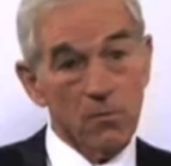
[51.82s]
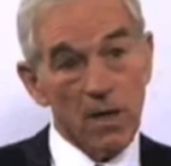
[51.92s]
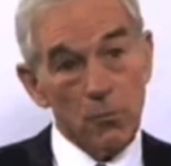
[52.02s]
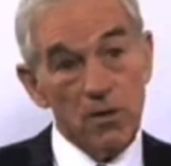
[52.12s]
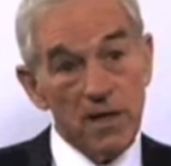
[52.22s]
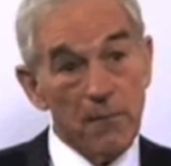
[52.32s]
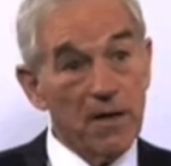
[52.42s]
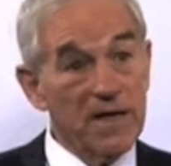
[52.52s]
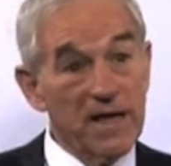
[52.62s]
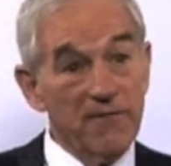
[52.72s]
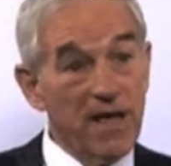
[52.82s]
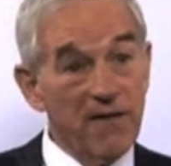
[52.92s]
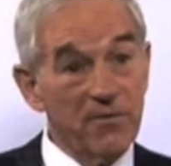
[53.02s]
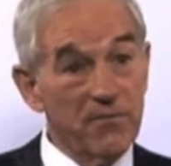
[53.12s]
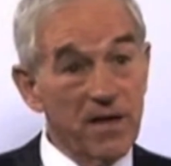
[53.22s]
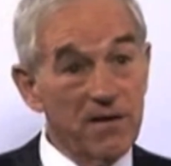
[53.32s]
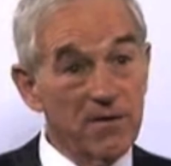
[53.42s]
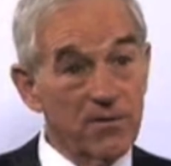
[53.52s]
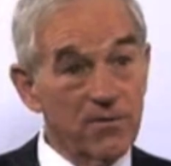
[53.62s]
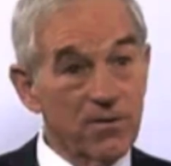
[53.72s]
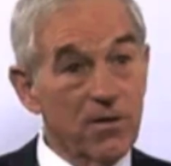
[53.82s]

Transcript: why wouldn't that money have half the value?